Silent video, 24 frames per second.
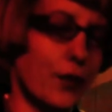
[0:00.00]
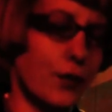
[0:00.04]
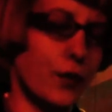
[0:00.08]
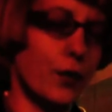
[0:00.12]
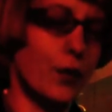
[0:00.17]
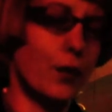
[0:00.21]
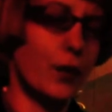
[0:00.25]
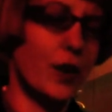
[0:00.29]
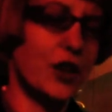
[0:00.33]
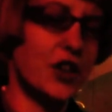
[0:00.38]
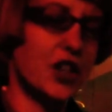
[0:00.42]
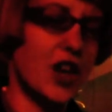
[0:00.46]
and
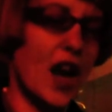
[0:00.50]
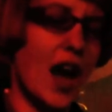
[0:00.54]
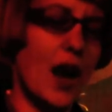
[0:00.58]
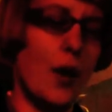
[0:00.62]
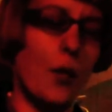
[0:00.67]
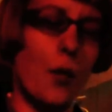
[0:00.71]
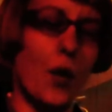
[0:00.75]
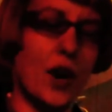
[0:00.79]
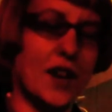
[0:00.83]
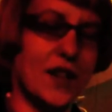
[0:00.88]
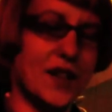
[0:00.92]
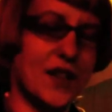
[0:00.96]
through which
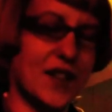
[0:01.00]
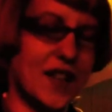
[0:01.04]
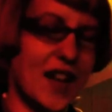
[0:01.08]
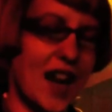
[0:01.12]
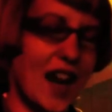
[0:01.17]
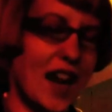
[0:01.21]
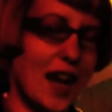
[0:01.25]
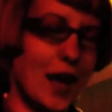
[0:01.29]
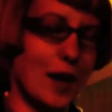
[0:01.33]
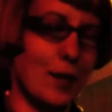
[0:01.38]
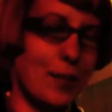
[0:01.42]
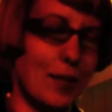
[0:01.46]
I once
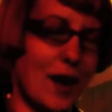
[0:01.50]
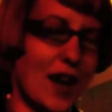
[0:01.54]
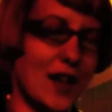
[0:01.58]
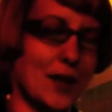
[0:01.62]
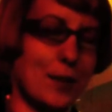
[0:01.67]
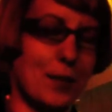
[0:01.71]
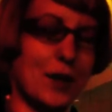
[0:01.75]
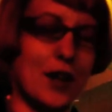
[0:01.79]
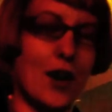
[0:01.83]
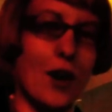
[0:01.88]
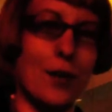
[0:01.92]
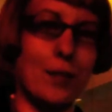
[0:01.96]
came
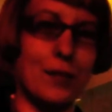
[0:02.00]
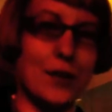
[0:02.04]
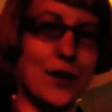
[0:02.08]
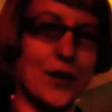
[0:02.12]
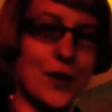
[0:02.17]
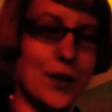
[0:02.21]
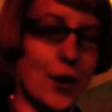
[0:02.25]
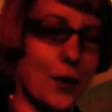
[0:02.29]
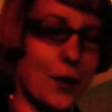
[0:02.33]
has become